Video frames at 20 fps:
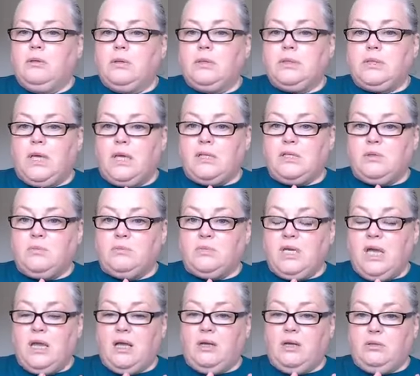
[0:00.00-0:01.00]
take
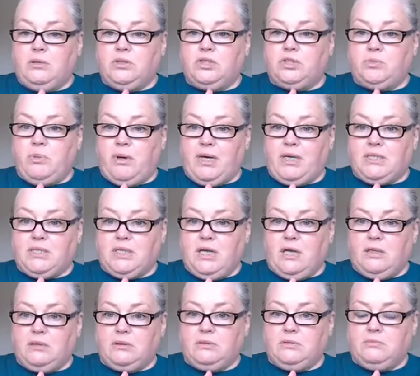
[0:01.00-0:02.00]
a lunch break
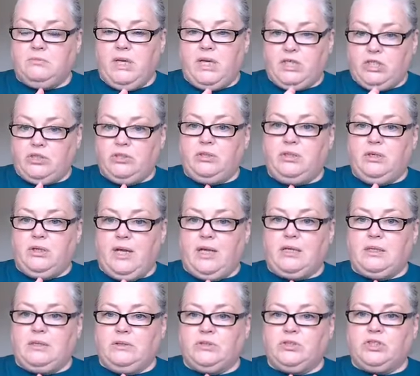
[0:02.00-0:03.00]
together. Make sure you're
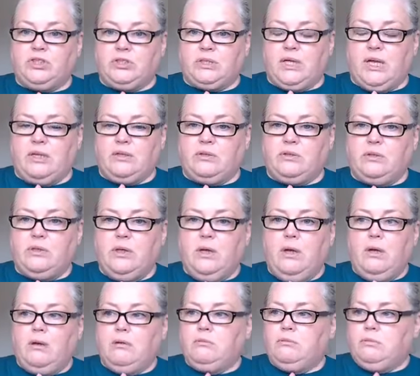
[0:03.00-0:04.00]
getting lunch together.
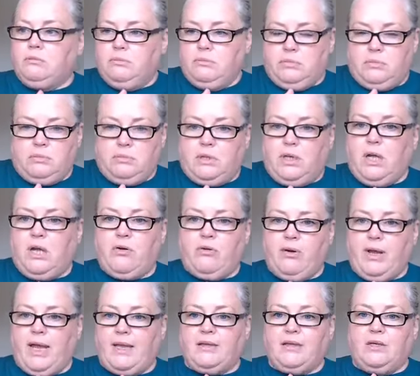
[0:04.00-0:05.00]

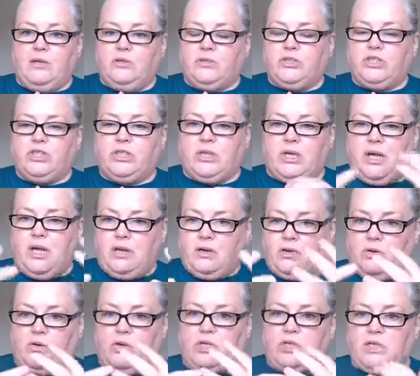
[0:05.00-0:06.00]
Create the lunch together,
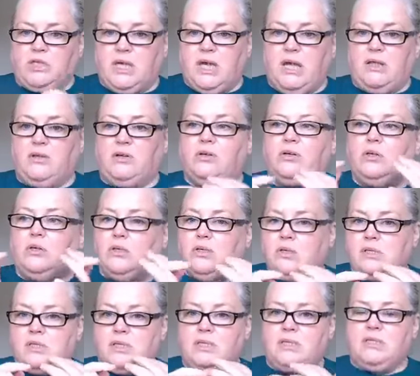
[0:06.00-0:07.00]
cook it together,
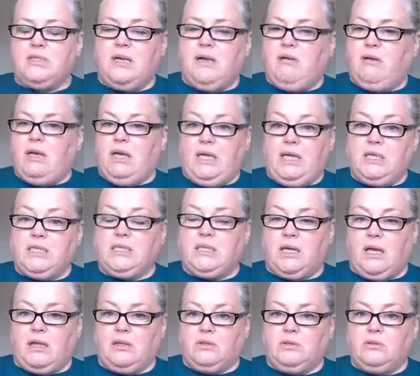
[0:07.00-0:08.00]
sit down and eat
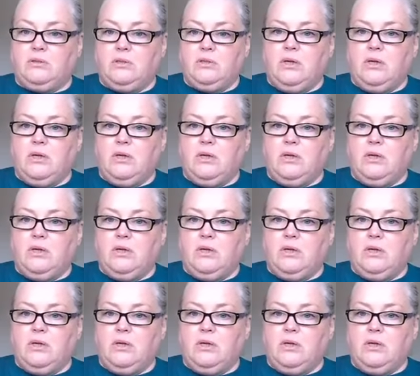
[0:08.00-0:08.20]
together.